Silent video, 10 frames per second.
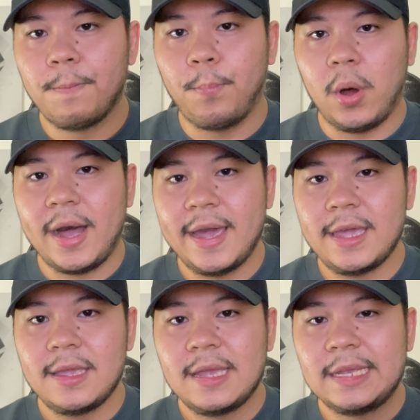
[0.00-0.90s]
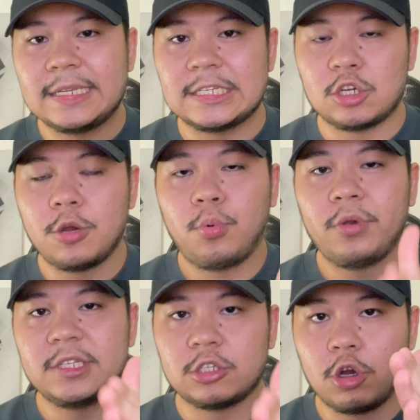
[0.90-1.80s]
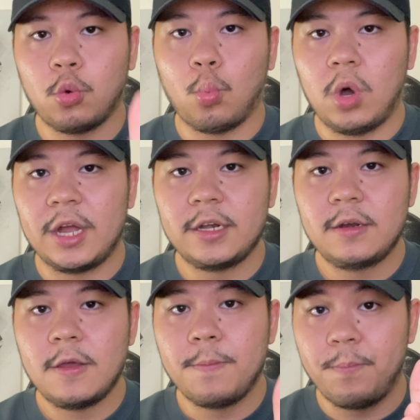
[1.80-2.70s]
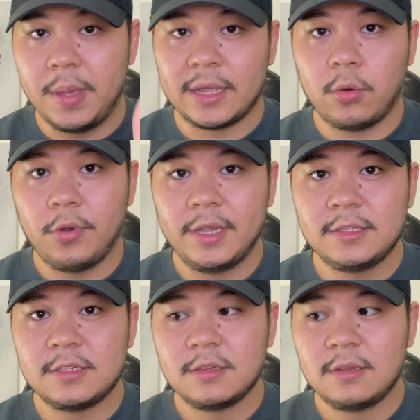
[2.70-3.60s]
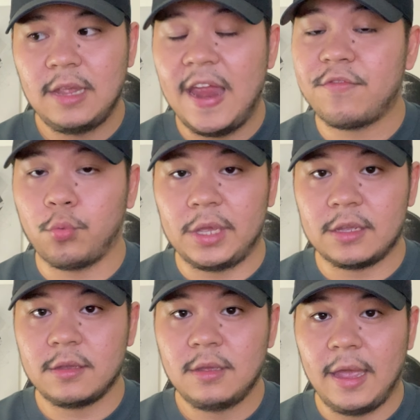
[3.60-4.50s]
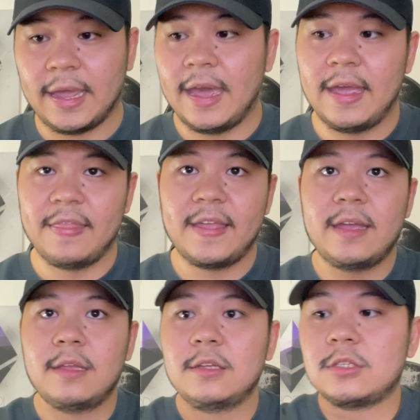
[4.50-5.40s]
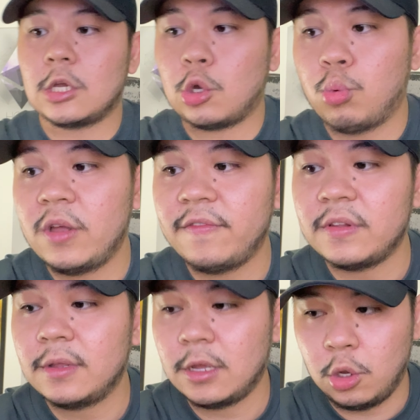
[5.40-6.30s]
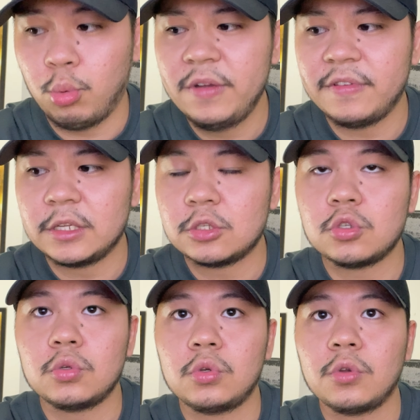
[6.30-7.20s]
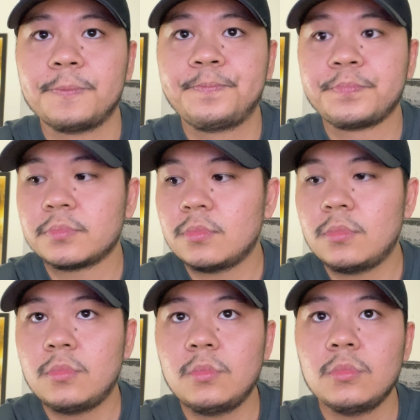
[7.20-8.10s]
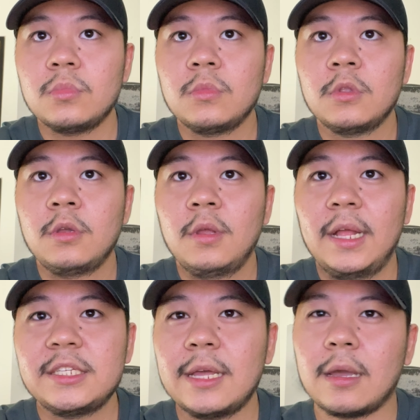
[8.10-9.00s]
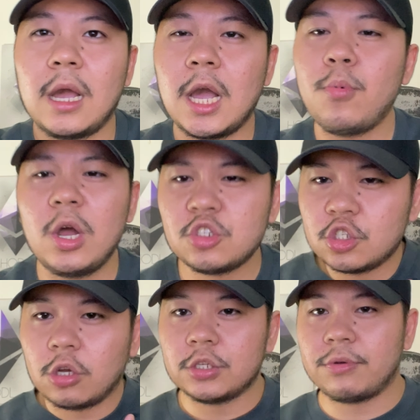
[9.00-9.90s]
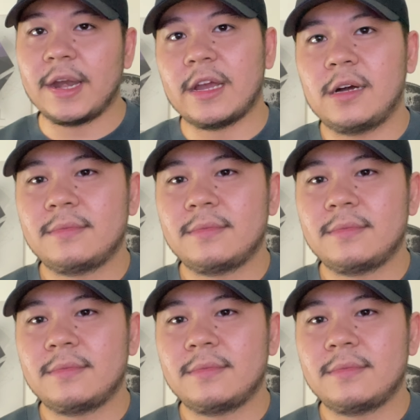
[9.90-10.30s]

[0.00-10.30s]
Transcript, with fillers: Buy zero point zero one Bitcoins every week, okay? And that is equiv- equivalent to, that's like a couple hundred dollars right now,